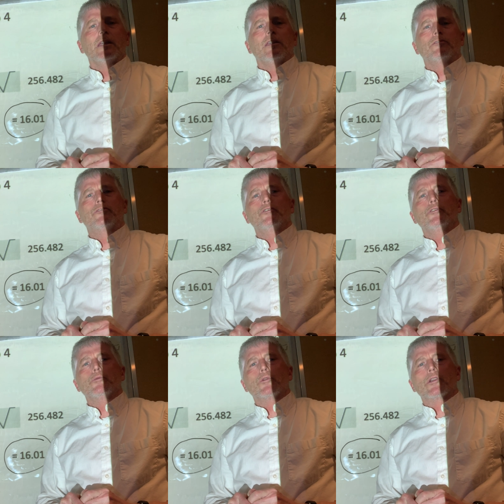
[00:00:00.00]
is
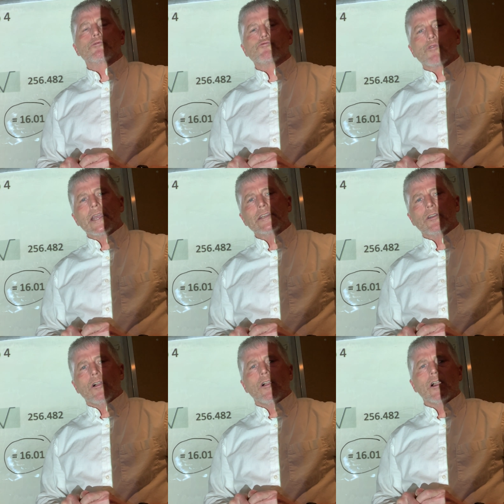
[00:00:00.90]
do the work right
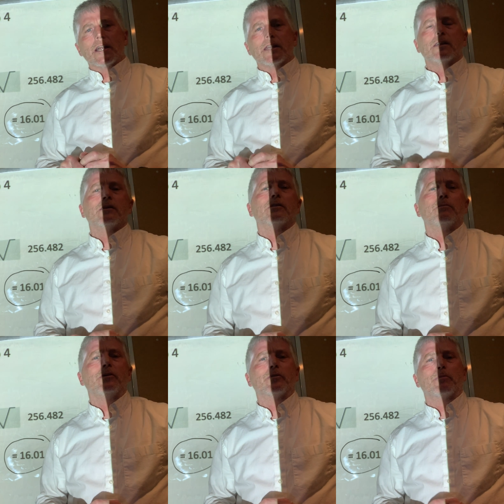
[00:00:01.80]
on the
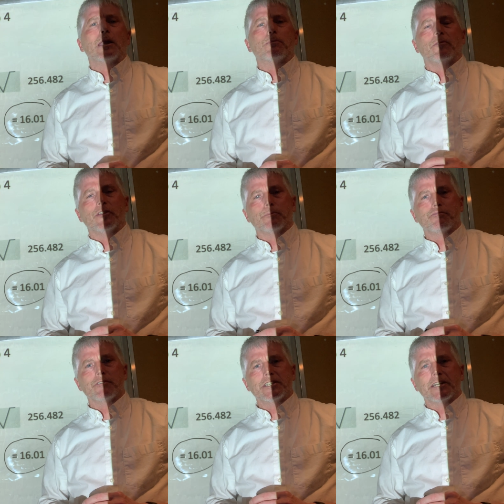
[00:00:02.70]
piece of paper if you can
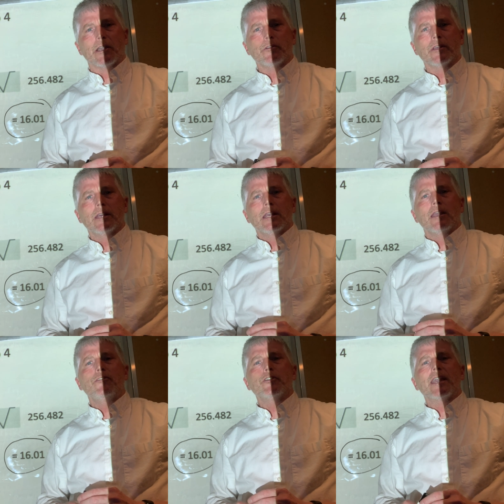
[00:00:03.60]
print it out.
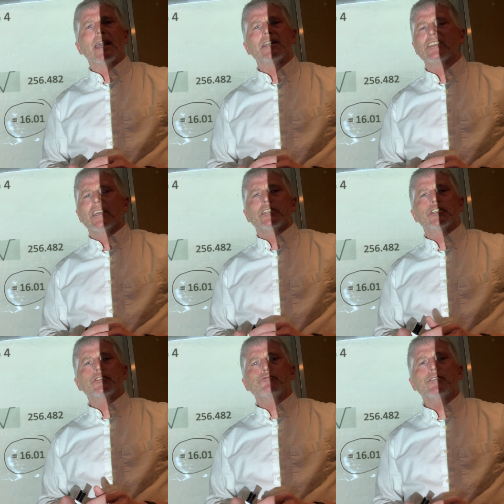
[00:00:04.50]
If you can't,
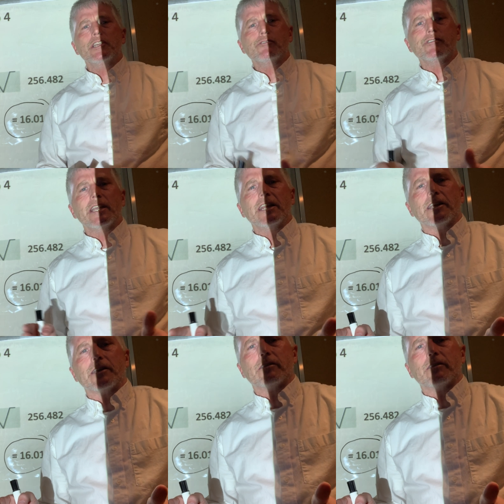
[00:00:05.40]
just recreate it.